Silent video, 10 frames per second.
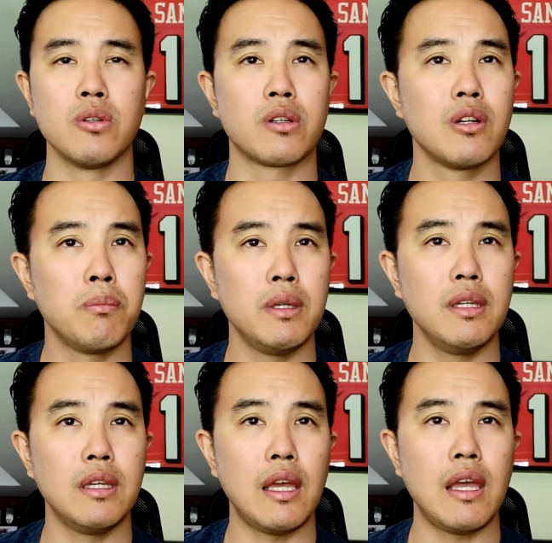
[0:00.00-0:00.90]
So it could
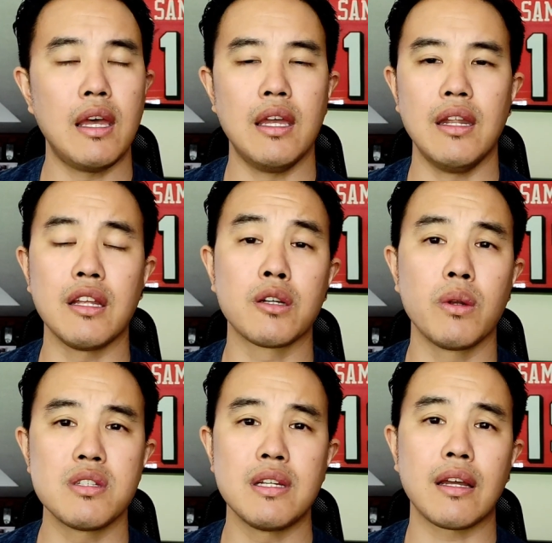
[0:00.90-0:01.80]
be an
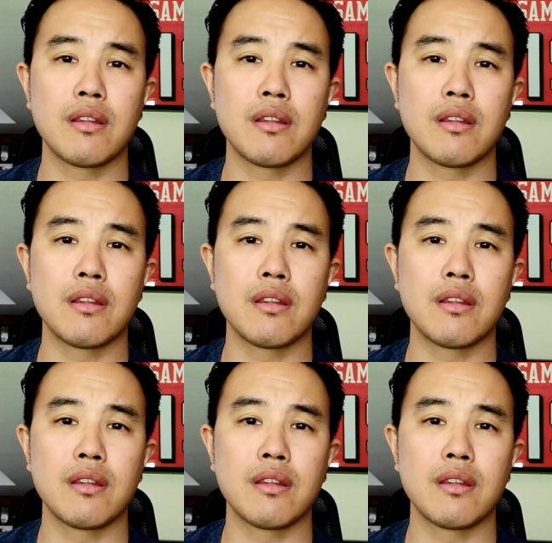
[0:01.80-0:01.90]
increase in